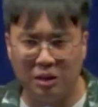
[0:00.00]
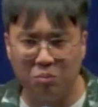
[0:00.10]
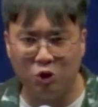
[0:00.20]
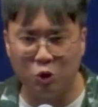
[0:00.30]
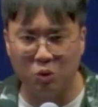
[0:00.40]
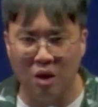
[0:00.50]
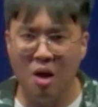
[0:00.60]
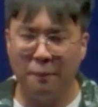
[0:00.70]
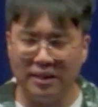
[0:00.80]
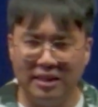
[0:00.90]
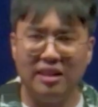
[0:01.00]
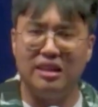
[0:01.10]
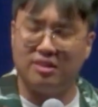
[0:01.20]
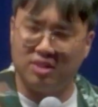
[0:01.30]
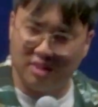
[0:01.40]
to do. But yet they
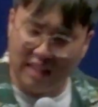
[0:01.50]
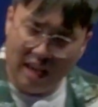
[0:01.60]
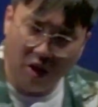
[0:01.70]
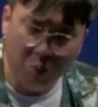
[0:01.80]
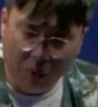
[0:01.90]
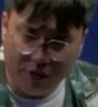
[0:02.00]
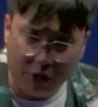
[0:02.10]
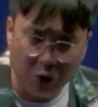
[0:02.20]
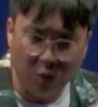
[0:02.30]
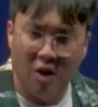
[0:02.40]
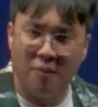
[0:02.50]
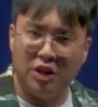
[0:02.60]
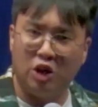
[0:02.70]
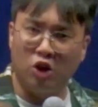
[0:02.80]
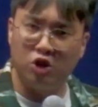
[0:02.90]
stay on with you. They
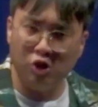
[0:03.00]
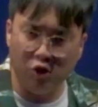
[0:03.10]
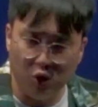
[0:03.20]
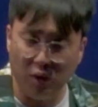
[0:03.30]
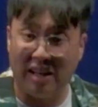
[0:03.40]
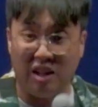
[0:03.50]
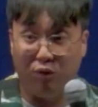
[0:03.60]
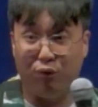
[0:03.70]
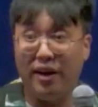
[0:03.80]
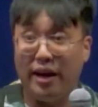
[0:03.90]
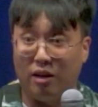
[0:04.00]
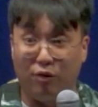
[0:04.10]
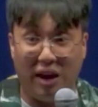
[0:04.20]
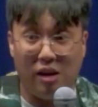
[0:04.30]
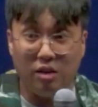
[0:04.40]
continue to do, and in fact, if
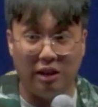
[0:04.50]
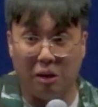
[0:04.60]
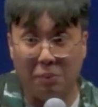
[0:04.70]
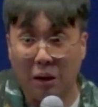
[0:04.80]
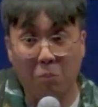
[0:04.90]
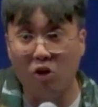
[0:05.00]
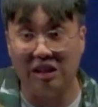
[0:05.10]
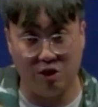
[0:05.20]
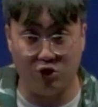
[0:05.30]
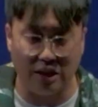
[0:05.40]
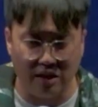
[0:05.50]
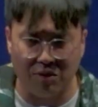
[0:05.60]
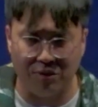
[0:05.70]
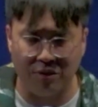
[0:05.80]
anything, they become more initiative.